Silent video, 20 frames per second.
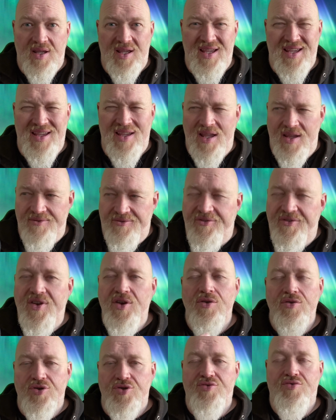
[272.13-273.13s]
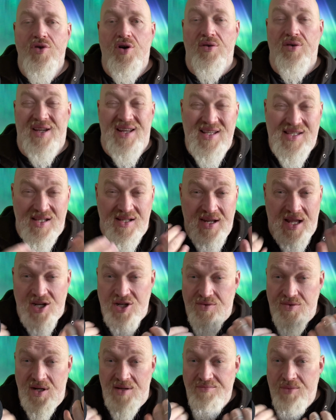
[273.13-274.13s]
it feels wrong. It's a
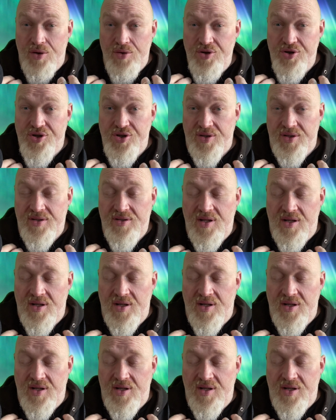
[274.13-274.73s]
natural emotion,